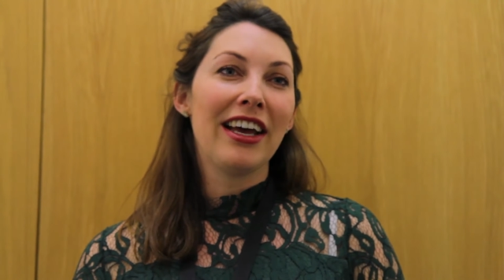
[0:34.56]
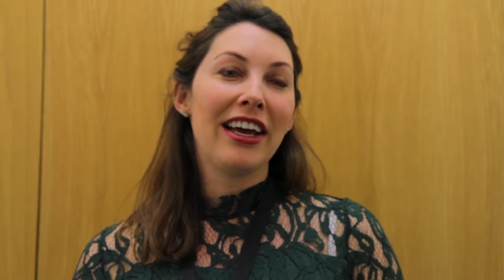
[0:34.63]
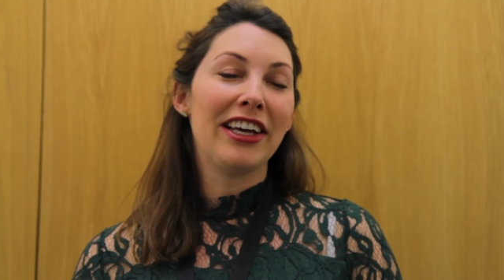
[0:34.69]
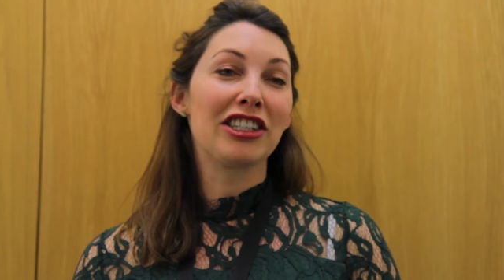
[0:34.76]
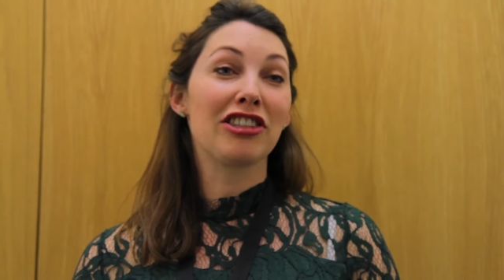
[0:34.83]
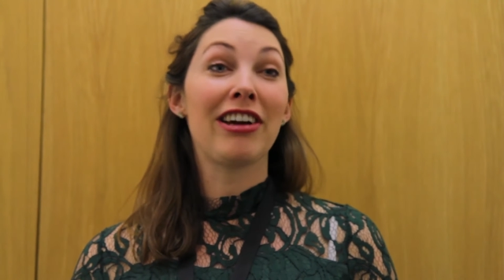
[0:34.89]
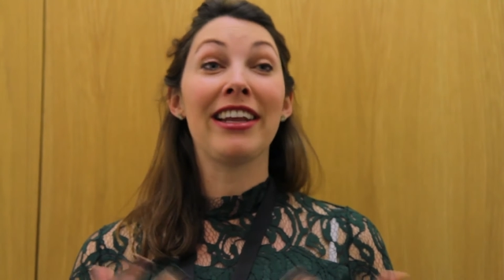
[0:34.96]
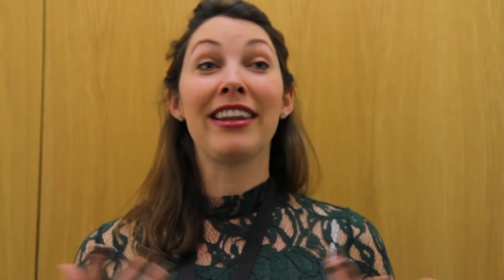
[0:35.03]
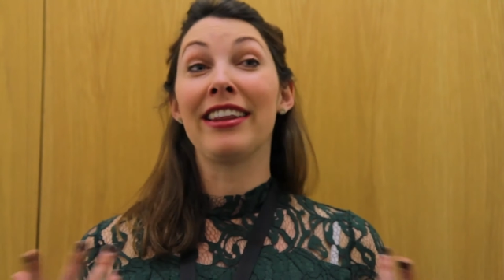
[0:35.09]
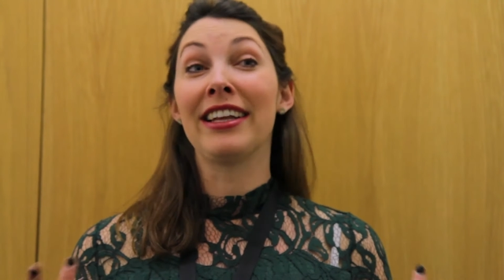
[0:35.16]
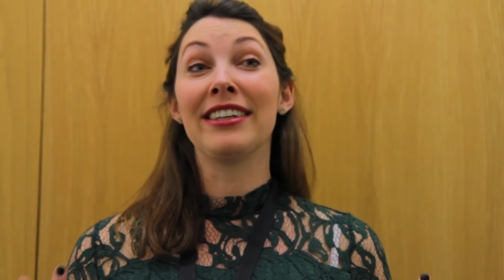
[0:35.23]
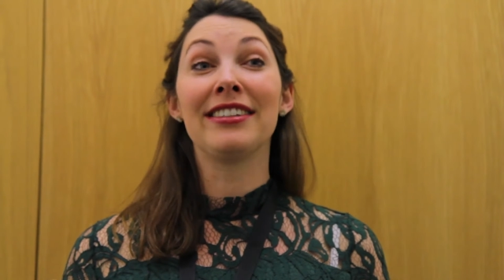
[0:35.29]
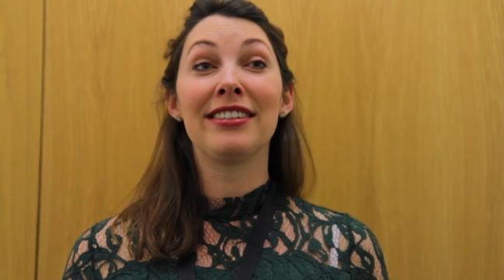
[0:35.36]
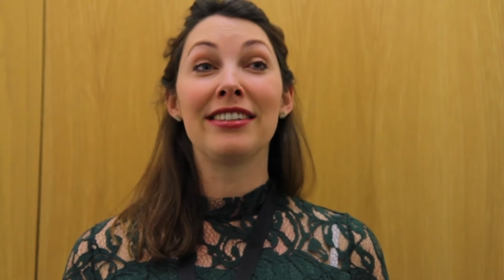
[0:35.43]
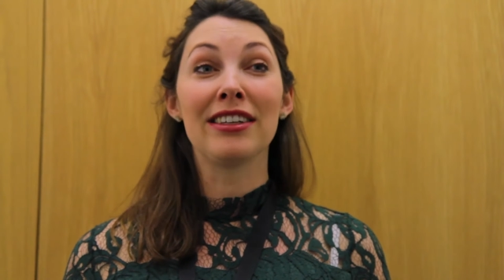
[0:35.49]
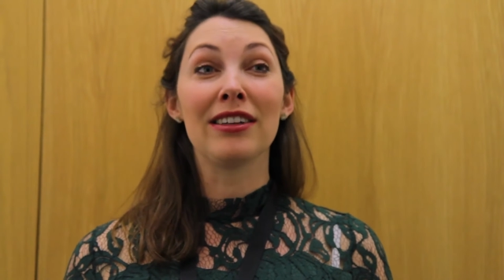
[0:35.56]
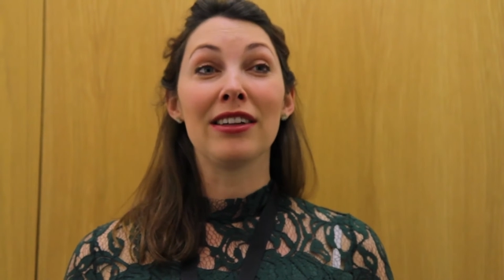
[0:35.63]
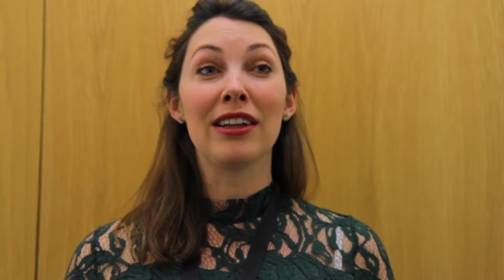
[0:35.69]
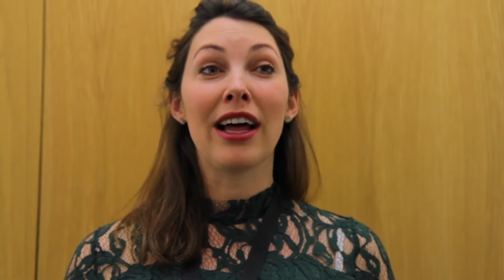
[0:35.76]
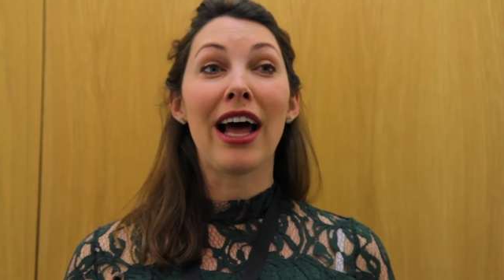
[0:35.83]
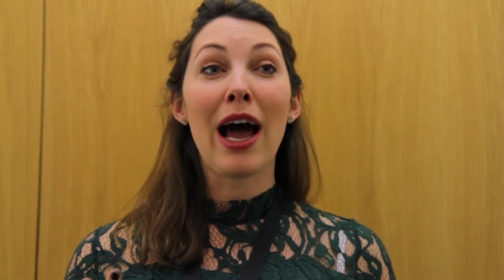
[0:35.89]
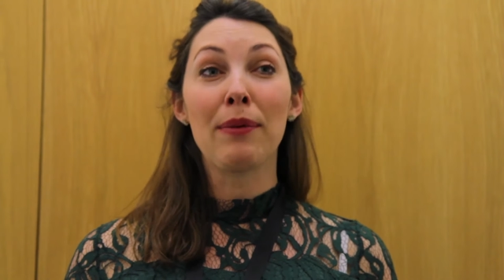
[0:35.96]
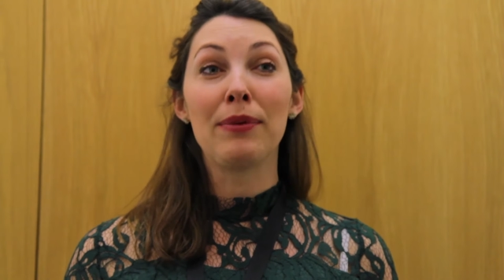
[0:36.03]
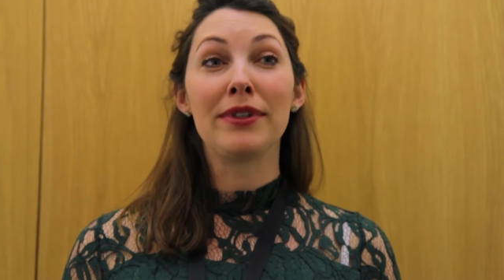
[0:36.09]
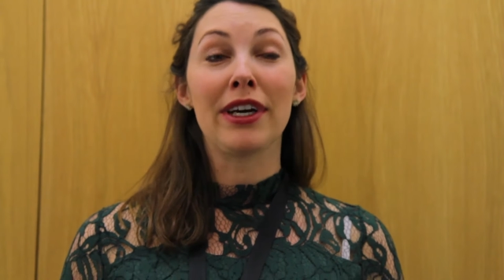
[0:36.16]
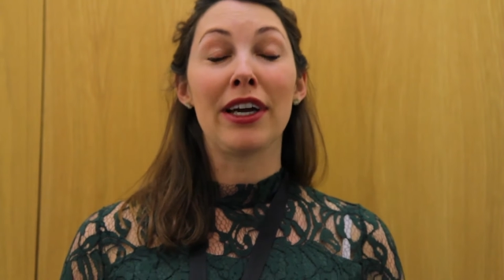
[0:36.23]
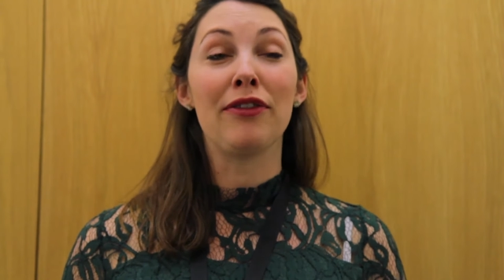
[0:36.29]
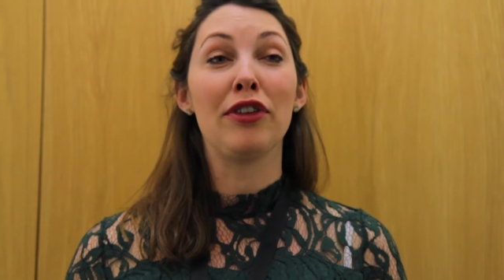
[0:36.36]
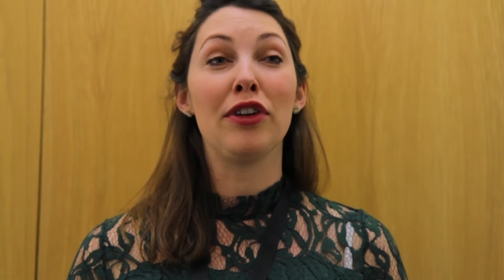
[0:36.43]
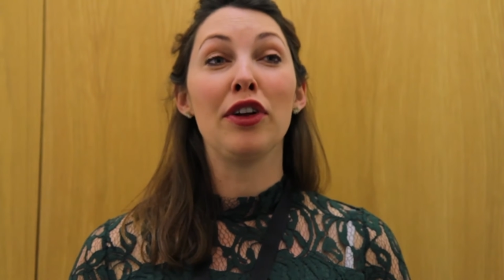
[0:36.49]
It's great that there's still
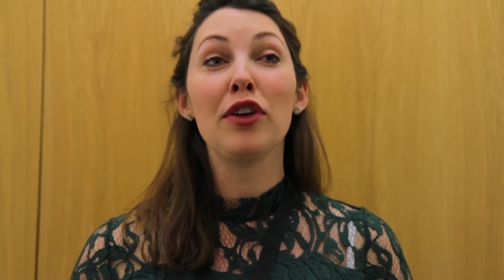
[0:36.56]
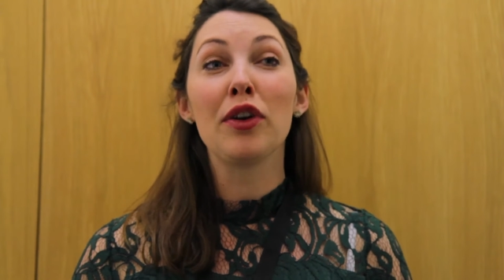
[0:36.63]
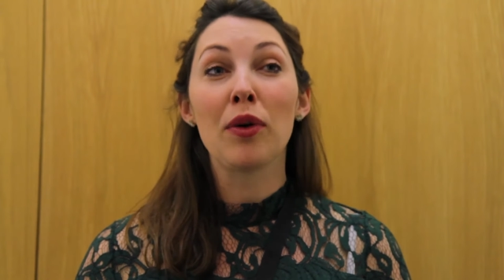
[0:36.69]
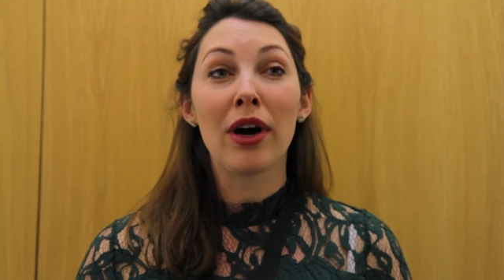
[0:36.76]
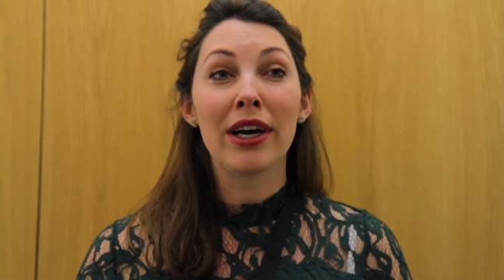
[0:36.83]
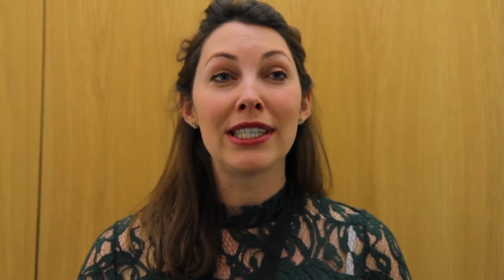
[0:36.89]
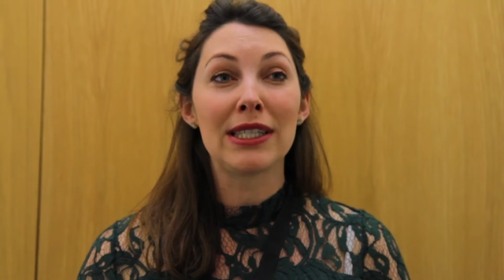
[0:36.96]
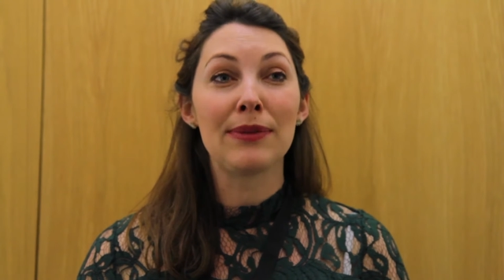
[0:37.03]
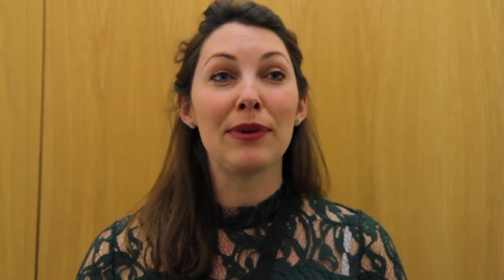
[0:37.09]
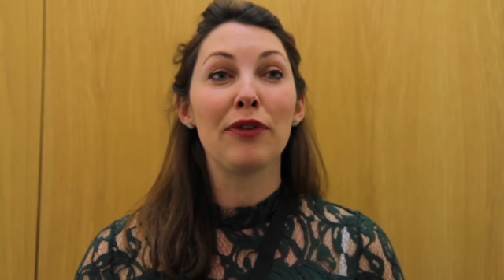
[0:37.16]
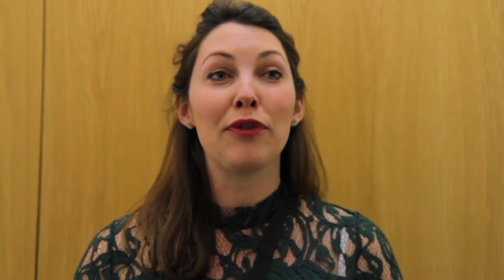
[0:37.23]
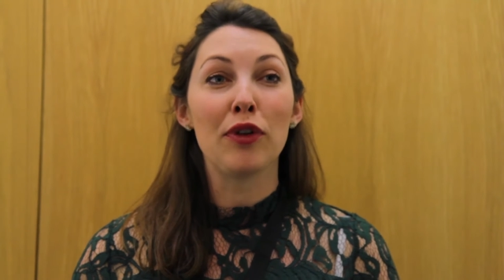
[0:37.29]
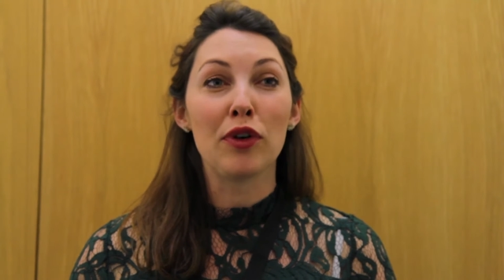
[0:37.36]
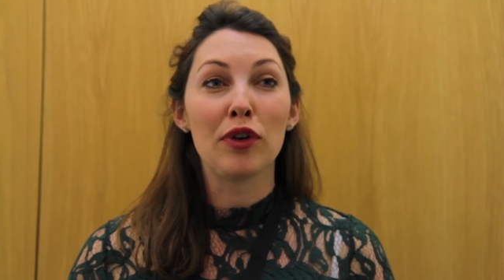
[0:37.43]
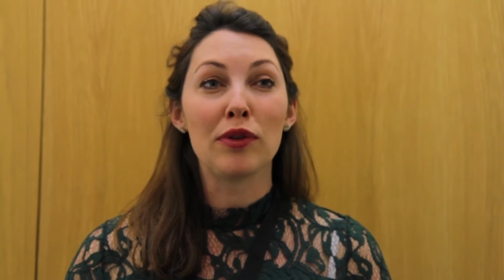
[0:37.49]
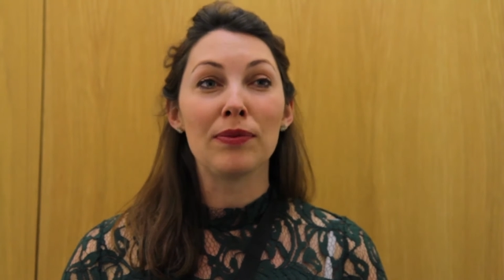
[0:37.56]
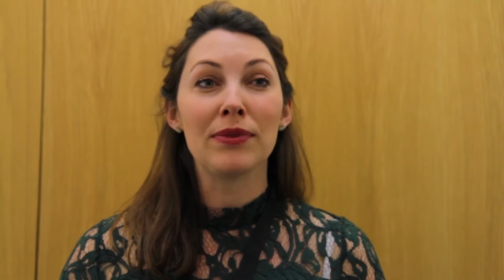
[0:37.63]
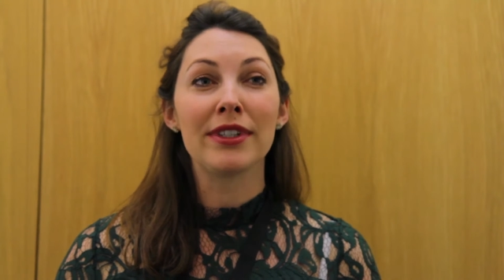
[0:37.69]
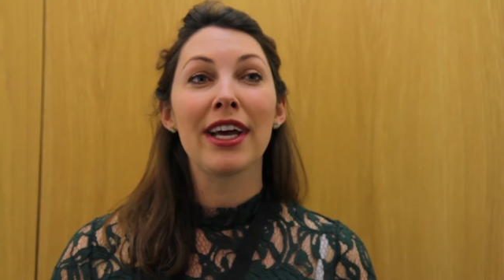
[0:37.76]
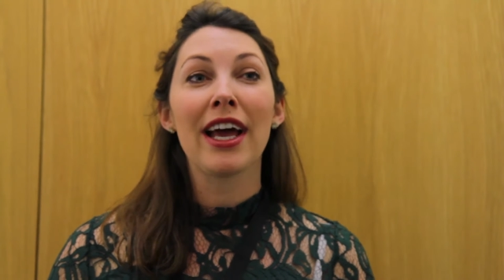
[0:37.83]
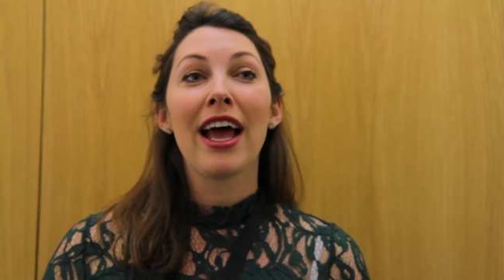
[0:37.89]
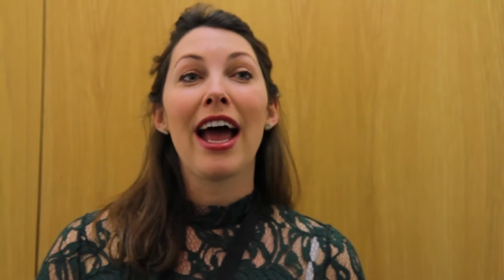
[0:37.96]
appetite for new choirs to be formed